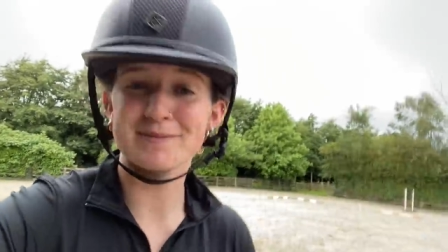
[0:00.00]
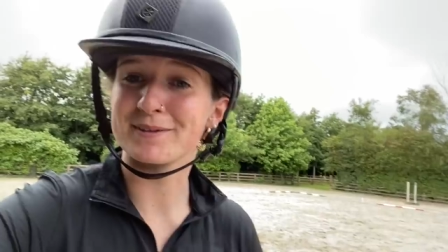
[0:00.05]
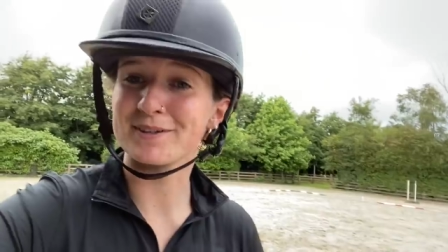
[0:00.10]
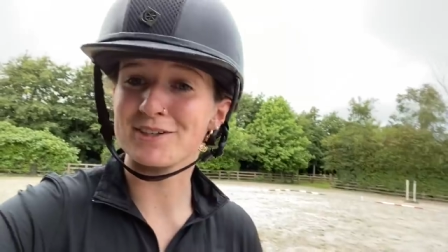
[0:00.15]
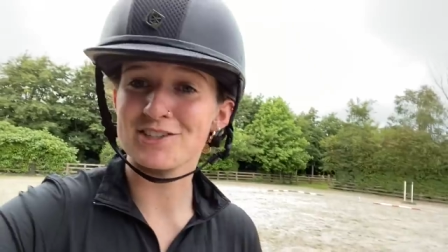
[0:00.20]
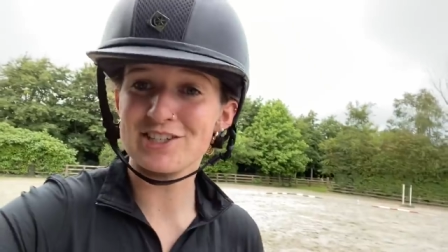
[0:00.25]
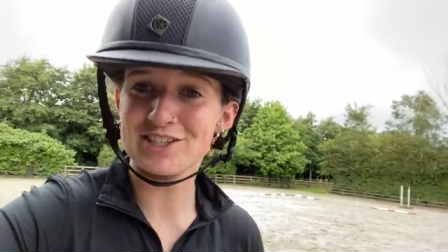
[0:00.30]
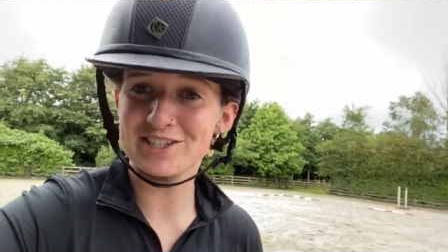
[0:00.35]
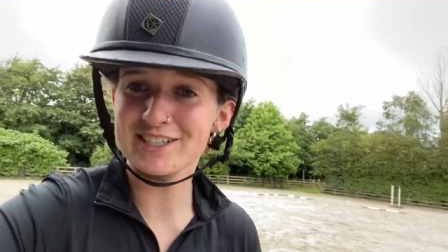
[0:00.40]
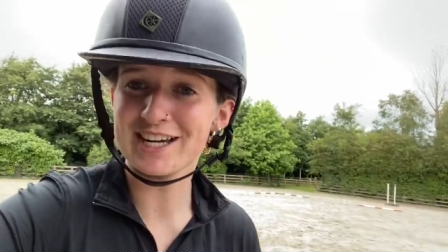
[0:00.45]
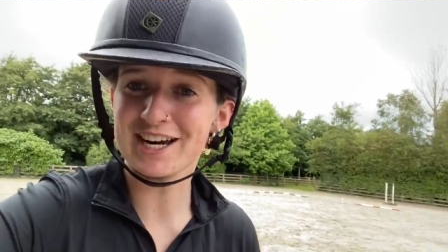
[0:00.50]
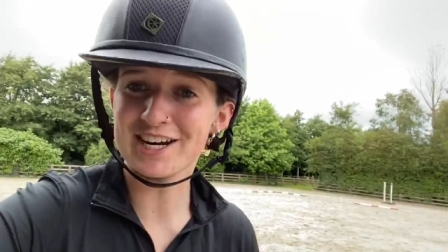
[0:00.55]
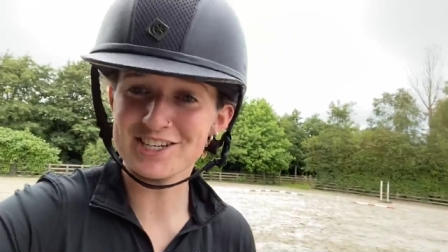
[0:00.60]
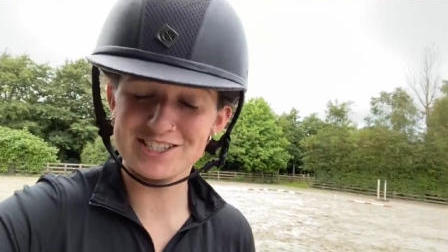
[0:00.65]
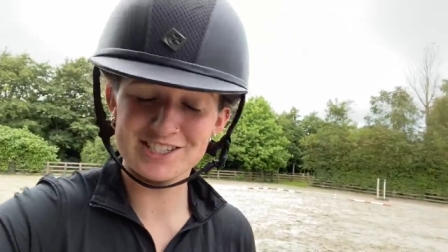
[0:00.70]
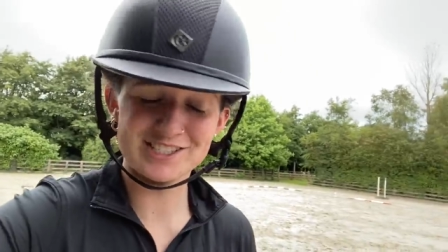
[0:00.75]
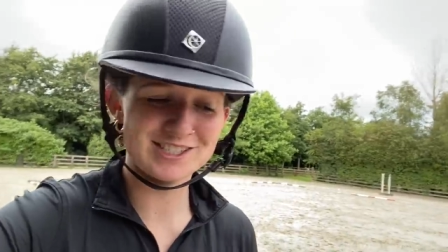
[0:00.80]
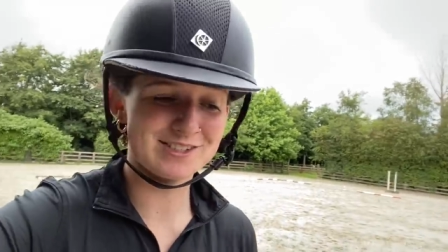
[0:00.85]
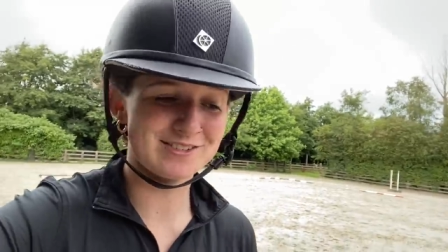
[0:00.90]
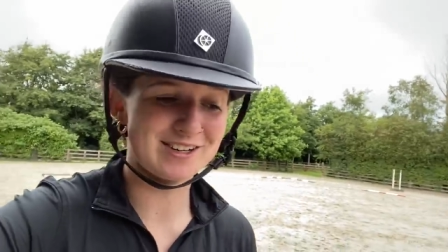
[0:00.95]
because she
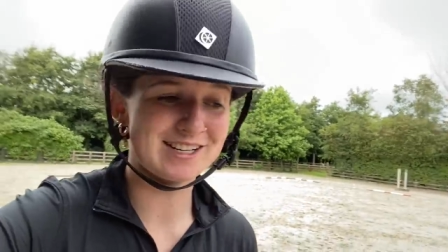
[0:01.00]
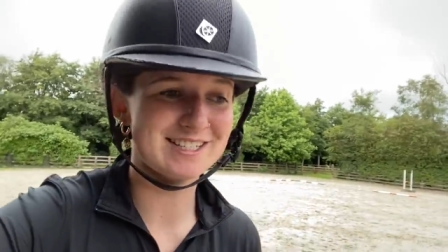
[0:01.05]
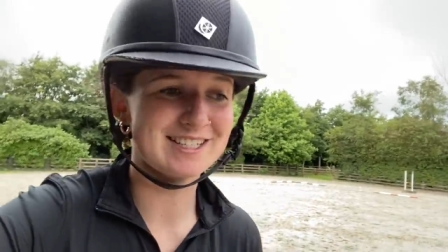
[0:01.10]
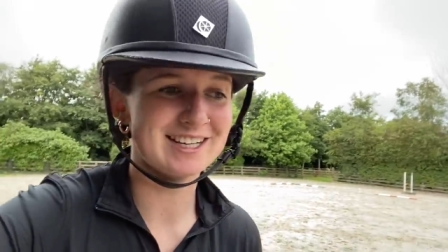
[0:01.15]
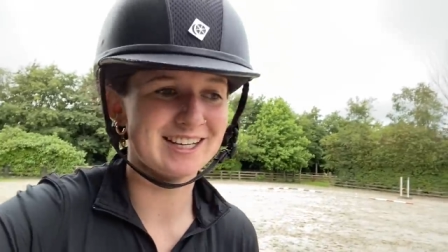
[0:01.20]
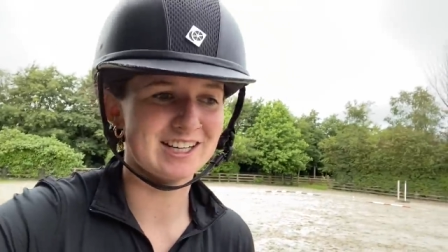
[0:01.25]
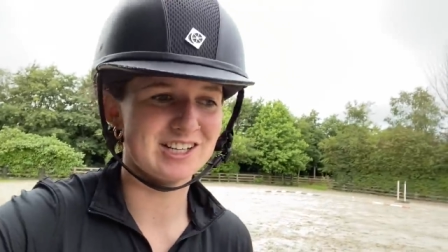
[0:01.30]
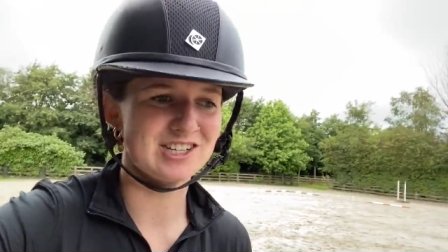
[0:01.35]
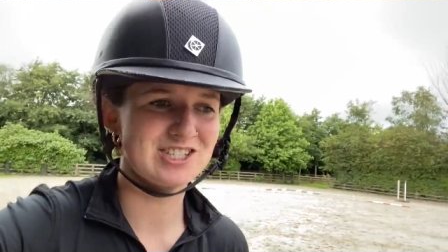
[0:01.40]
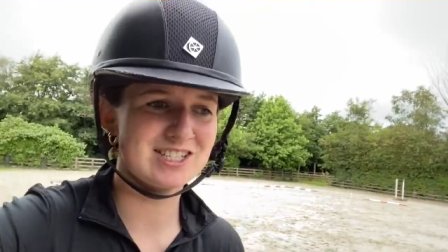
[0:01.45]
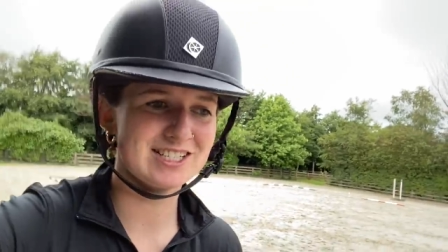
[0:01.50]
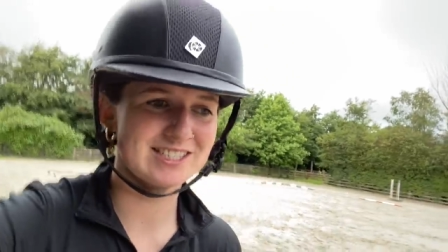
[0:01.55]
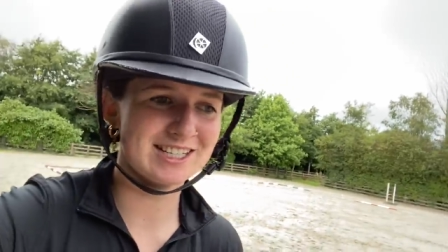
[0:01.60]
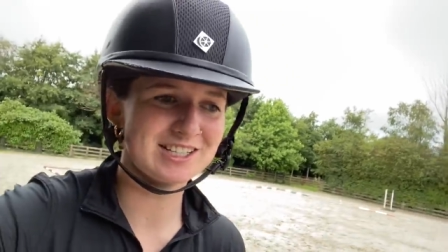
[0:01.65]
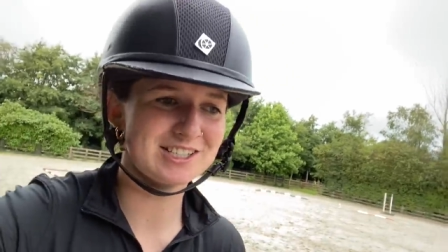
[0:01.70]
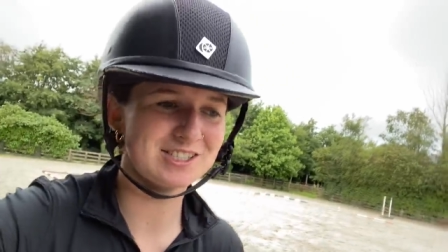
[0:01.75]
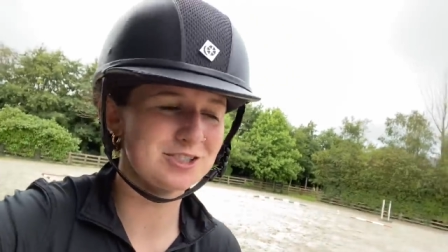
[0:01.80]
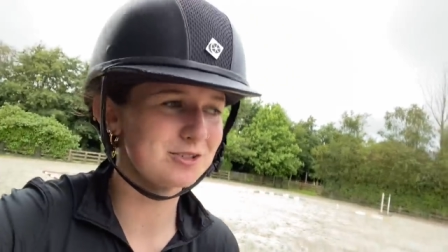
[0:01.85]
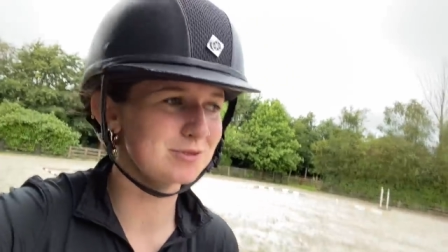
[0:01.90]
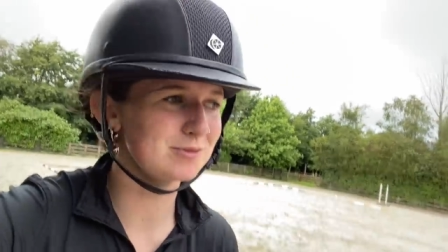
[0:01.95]
actually does eventing, and she said
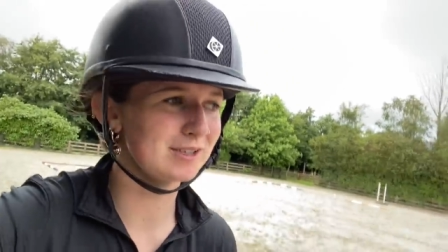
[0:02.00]
to do it